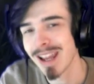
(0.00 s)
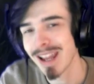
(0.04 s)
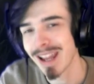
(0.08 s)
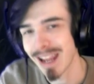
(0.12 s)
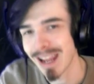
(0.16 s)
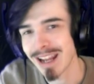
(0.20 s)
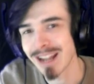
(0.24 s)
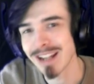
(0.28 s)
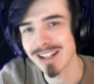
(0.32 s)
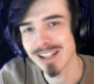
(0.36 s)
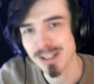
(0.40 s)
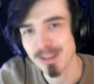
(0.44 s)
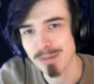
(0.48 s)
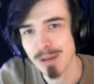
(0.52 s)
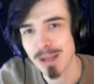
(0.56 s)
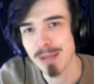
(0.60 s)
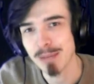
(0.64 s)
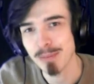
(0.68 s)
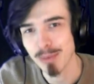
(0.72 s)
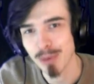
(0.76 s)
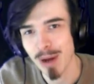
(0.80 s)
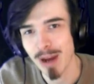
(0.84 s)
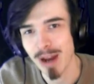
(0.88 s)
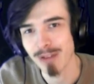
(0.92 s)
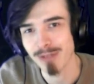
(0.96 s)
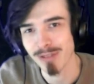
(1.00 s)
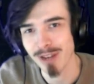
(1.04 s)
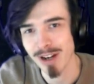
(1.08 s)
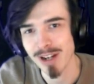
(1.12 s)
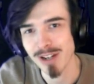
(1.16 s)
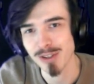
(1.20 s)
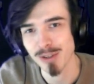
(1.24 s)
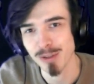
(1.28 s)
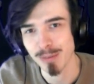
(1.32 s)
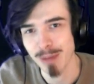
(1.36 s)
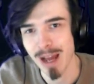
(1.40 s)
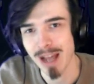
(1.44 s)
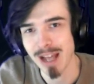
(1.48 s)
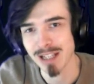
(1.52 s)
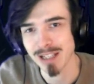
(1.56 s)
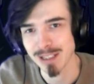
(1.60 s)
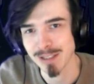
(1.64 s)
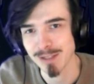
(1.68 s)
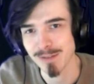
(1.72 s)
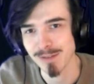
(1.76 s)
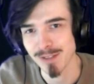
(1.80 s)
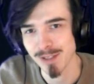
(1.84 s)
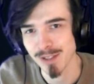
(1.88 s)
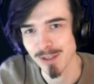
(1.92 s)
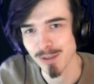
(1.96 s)
English people have racial
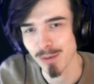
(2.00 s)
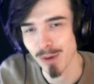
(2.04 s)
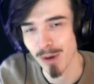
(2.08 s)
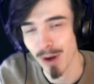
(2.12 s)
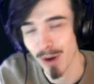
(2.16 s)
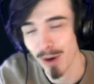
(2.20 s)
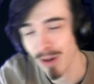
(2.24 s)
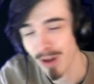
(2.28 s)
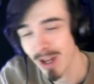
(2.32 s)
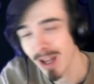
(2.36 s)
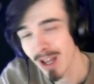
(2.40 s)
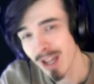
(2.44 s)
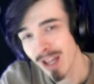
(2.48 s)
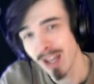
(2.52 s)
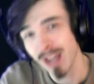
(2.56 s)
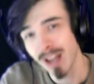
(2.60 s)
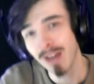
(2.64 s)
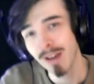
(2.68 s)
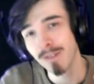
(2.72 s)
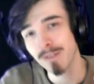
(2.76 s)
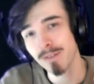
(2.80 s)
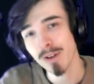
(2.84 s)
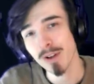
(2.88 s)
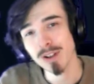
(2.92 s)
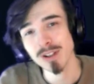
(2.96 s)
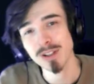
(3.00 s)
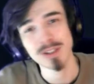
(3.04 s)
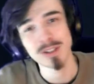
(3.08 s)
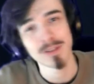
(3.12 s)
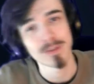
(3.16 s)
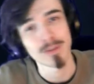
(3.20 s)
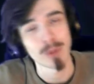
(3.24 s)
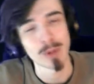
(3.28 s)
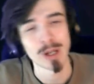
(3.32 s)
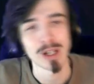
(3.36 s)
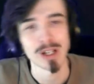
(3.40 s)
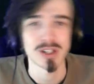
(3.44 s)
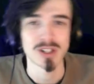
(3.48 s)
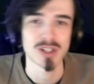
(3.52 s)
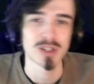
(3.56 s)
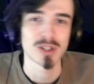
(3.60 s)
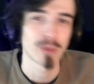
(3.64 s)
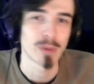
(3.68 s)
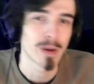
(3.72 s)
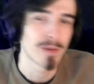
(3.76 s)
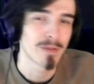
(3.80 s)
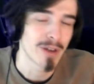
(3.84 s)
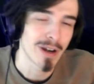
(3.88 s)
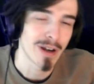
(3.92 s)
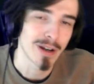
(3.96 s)
passives as well. First of which,
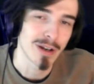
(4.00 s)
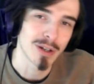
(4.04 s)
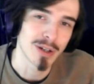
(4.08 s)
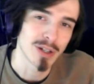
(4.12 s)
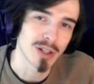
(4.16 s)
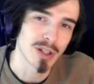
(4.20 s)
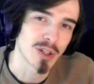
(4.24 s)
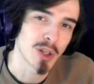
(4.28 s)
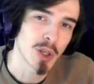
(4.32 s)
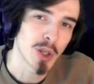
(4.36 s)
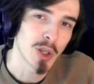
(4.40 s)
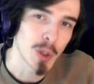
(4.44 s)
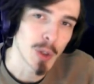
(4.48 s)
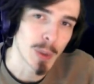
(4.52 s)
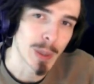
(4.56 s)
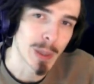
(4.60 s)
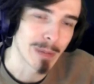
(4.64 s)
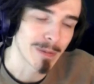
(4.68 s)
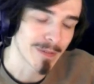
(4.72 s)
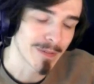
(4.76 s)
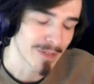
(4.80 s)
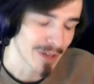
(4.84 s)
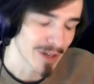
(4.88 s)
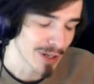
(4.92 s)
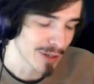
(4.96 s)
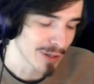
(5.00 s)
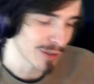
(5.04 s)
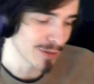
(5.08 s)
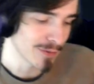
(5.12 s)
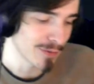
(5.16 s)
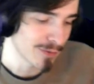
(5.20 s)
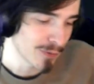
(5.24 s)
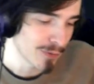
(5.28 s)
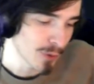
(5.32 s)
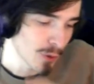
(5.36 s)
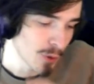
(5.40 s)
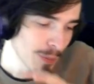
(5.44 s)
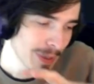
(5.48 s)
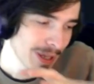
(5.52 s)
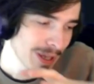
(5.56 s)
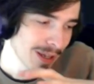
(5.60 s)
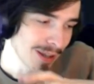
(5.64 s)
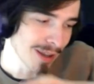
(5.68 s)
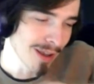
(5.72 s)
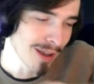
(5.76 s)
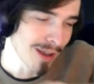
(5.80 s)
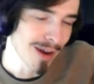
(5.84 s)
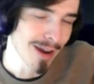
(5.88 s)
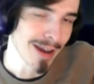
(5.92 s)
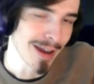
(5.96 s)
we're very good at queuing. We're very good at forming a
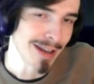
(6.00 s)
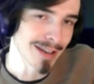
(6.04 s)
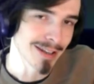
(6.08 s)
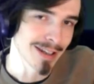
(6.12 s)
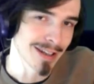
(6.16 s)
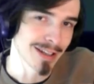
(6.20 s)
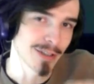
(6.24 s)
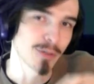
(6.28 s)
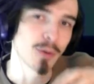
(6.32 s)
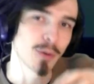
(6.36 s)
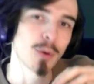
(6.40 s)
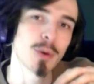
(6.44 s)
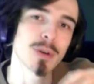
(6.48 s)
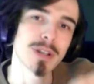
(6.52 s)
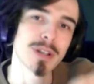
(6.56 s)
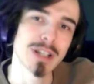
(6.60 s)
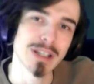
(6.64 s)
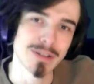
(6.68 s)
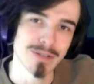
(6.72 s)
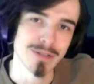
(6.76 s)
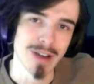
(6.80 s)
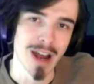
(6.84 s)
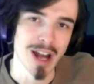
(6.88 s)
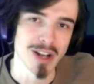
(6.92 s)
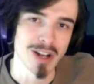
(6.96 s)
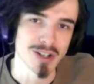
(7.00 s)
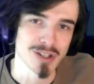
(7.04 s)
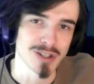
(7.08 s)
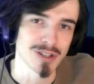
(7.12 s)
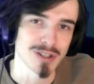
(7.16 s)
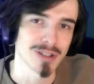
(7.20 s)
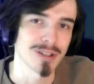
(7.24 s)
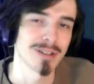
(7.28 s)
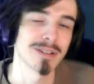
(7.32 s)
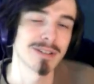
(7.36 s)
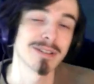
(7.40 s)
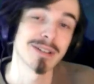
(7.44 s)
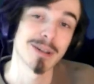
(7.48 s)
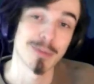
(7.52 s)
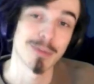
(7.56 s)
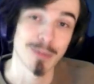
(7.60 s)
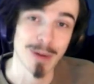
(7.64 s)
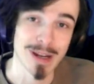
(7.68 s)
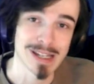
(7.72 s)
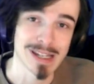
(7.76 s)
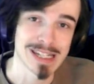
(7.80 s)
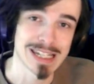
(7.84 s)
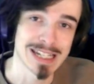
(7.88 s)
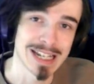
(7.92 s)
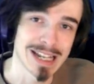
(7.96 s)
line in an orderly fashion and
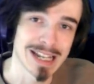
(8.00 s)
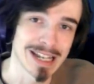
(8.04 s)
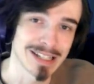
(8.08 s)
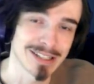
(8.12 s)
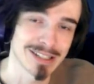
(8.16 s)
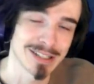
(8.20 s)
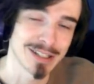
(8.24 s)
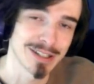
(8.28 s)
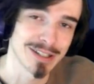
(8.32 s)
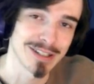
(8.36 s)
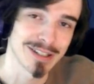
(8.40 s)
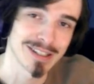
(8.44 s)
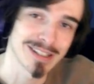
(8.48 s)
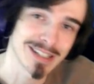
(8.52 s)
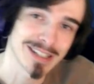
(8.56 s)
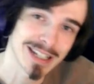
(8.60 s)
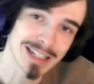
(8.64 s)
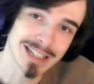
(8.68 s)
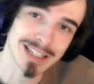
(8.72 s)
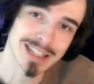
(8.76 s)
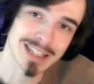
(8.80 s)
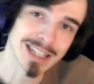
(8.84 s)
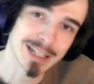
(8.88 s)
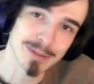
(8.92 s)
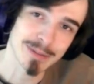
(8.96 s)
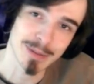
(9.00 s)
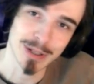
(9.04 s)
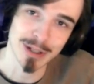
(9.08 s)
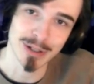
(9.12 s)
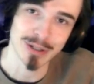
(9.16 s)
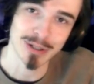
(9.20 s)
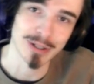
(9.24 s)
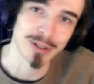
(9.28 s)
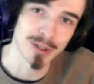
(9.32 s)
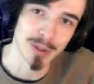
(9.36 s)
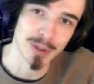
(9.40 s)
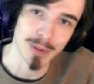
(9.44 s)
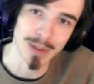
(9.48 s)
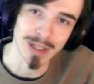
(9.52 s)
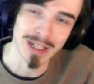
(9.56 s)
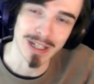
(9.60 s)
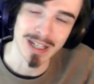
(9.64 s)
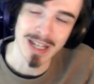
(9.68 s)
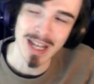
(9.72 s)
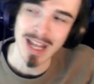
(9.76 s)
waiting our turn. Second thing we're good at doing